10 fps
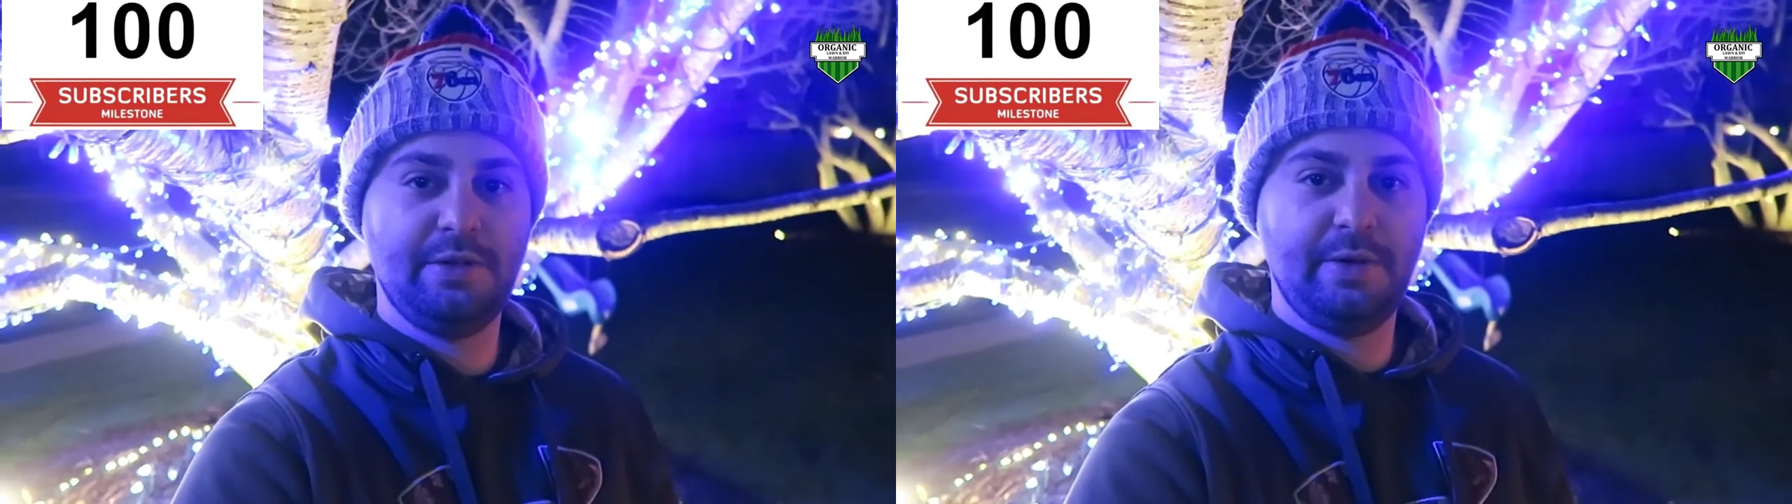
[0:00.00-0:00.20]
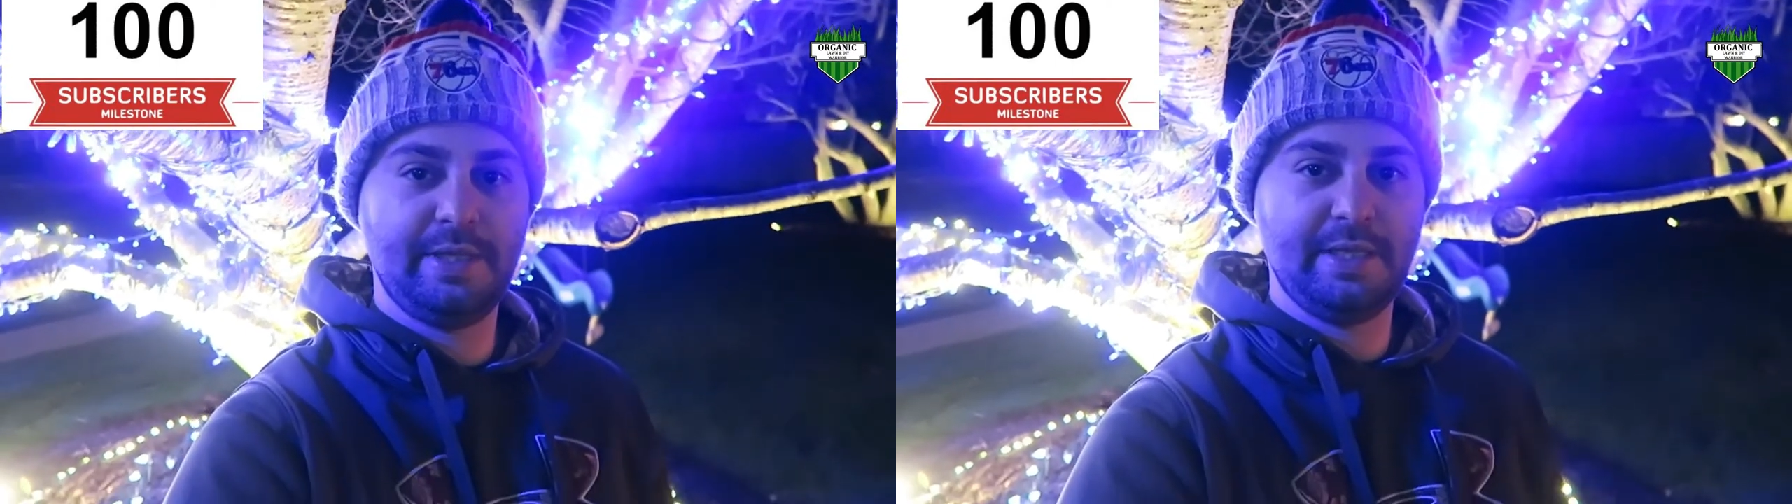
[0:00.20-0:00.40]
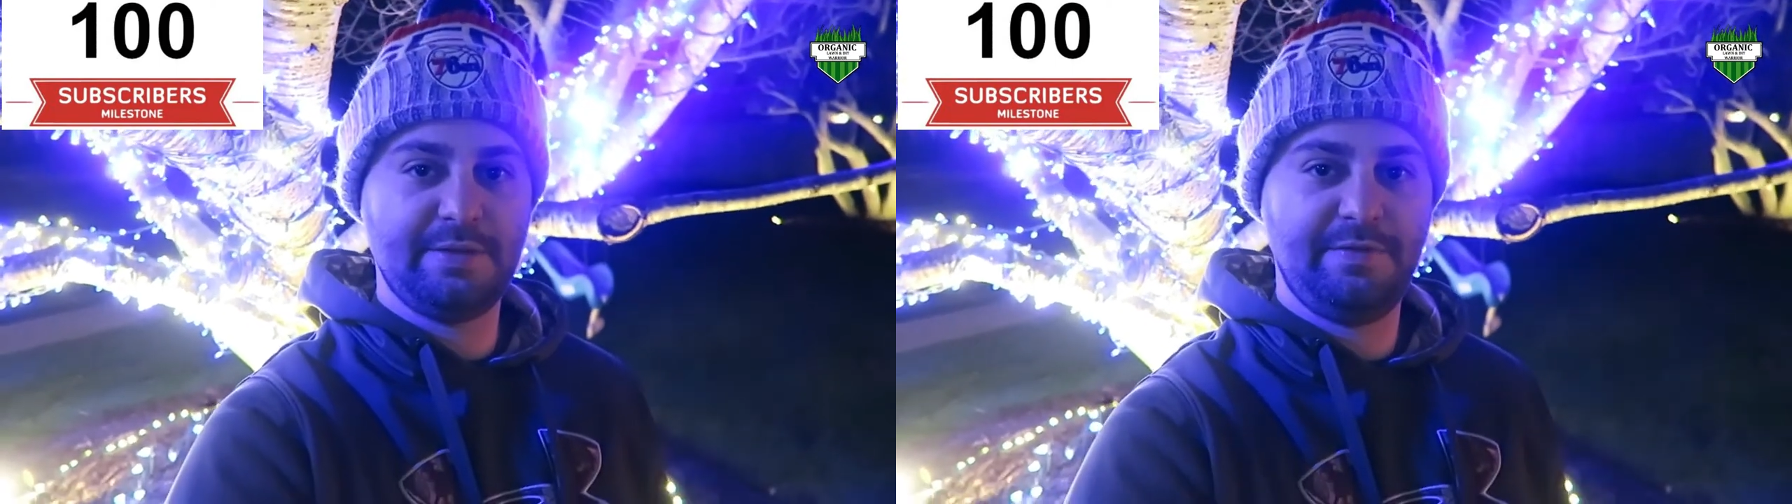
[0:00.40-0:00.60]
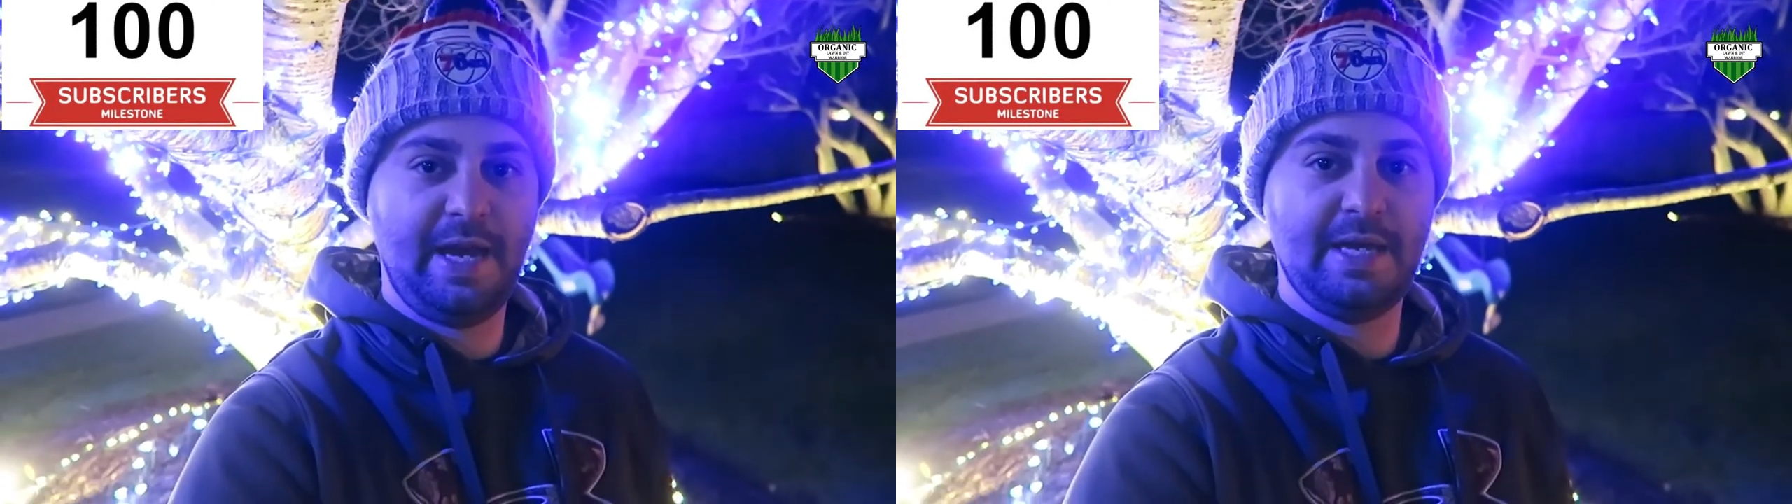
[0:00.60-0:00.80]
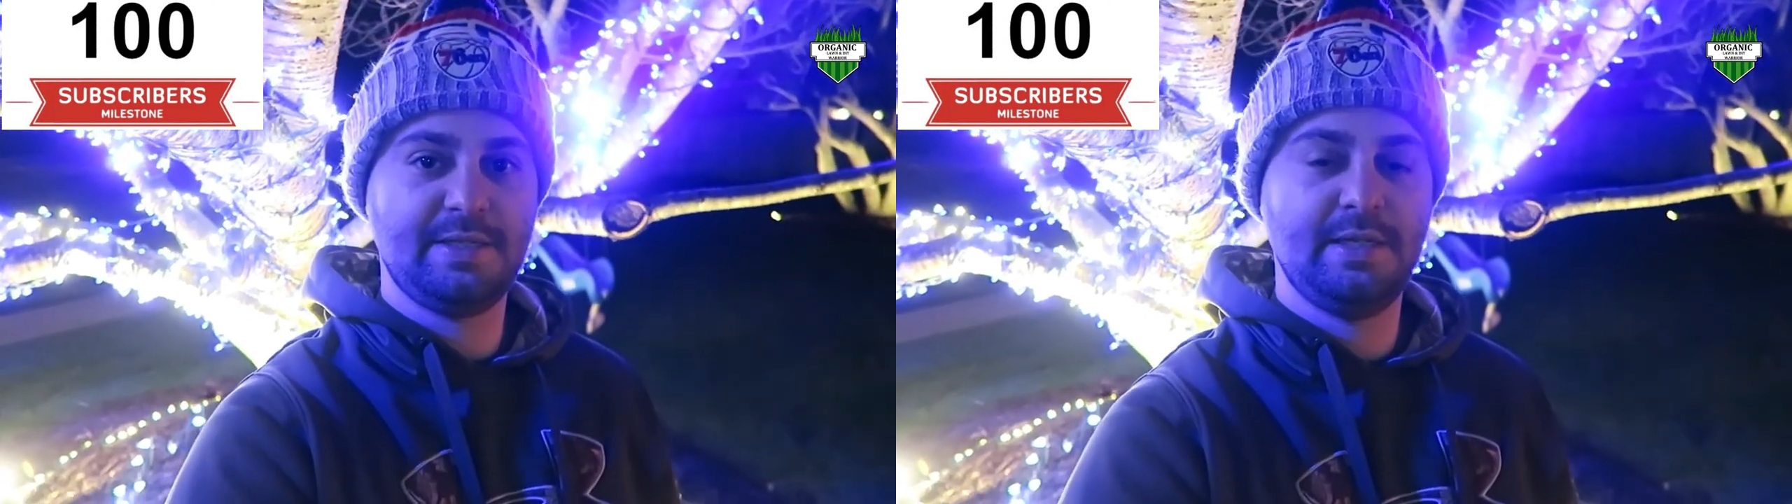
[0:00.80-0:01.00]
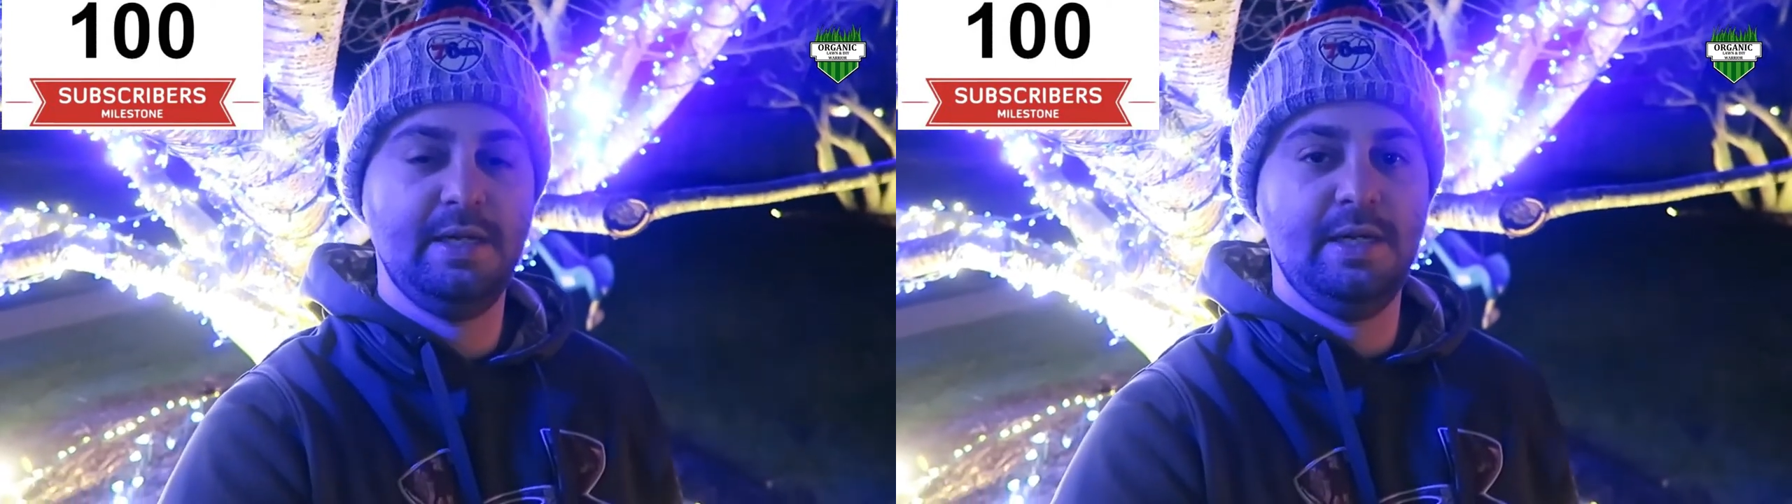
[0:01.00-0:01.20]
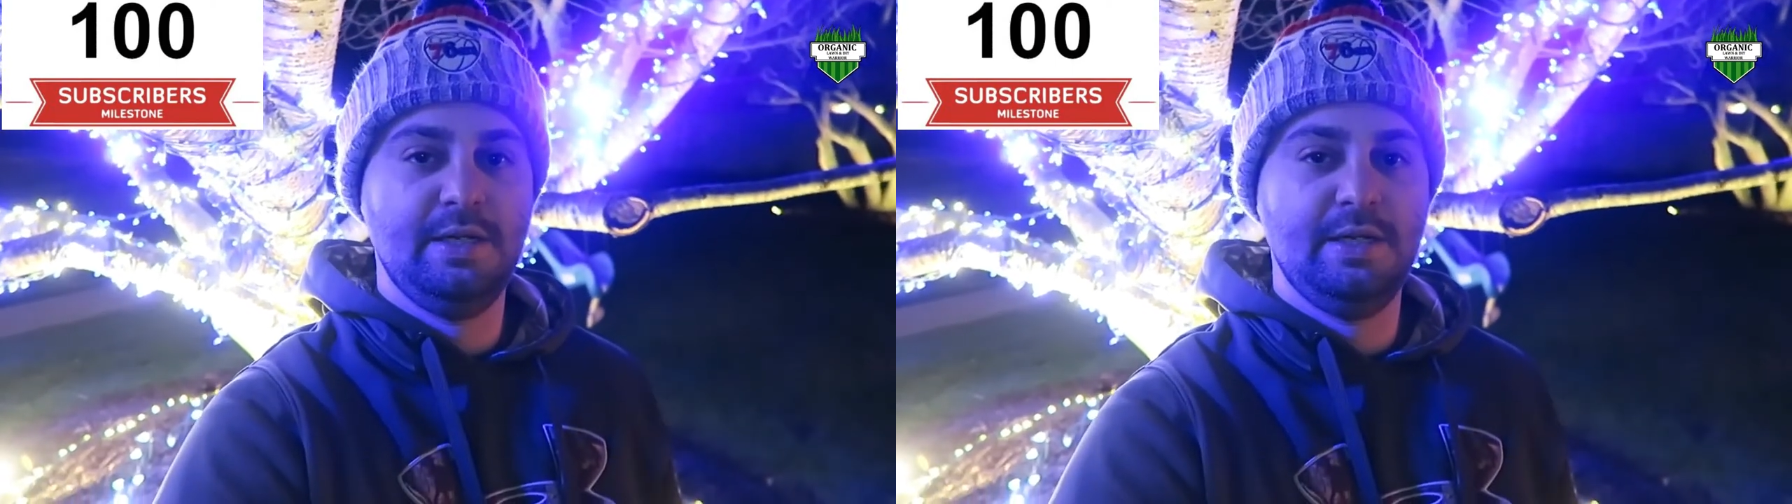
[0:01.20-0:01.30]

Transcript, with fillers: to it this fast,